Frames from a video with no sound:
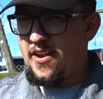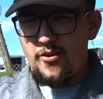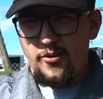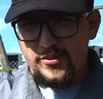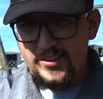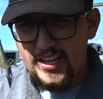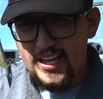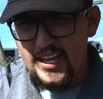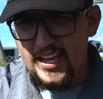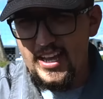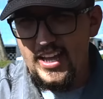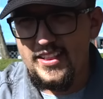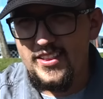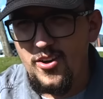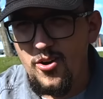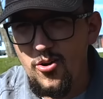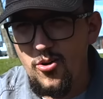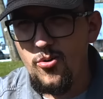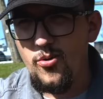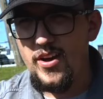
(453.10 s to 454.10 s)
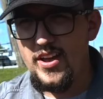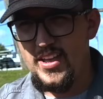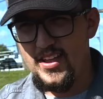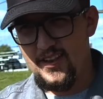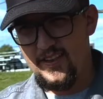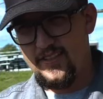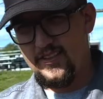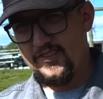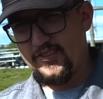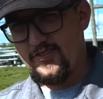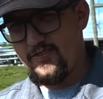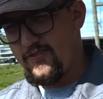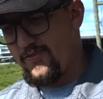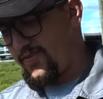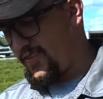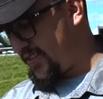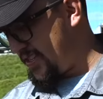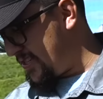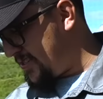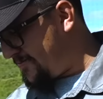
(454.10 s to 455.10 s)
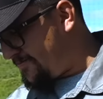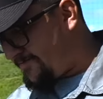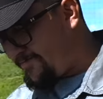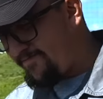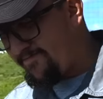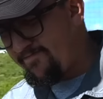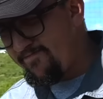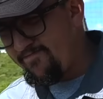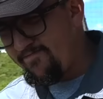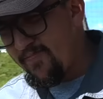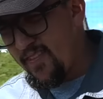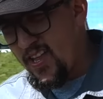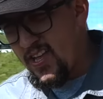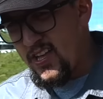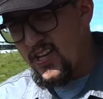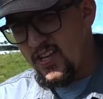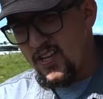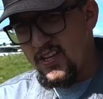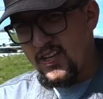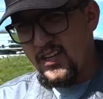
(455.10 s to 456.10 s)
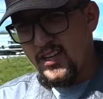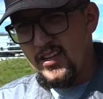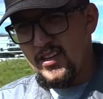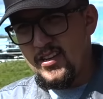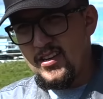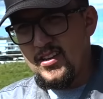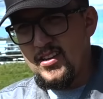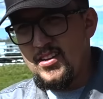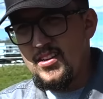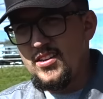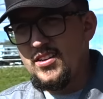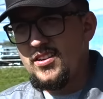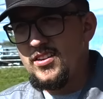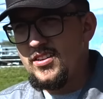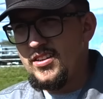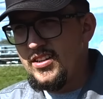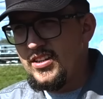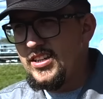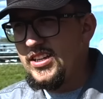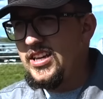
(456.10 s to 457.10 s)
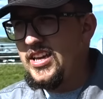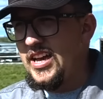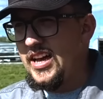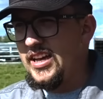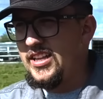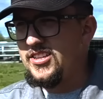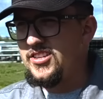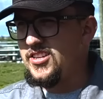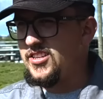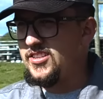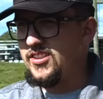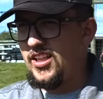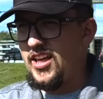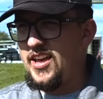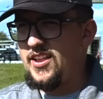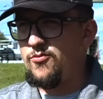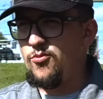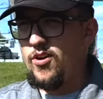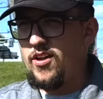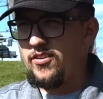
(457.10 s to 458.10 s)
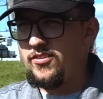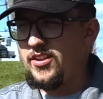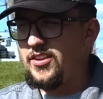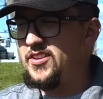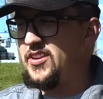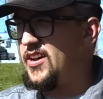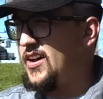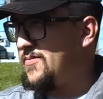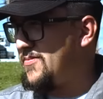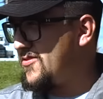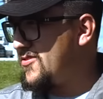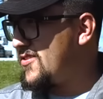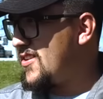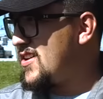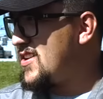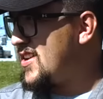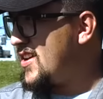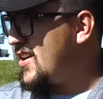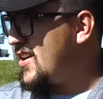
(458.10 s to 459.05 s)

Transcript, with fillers: I don't think it got the whole way into the surface. That's your expertise? Yeah, it's just laying wet on the top for right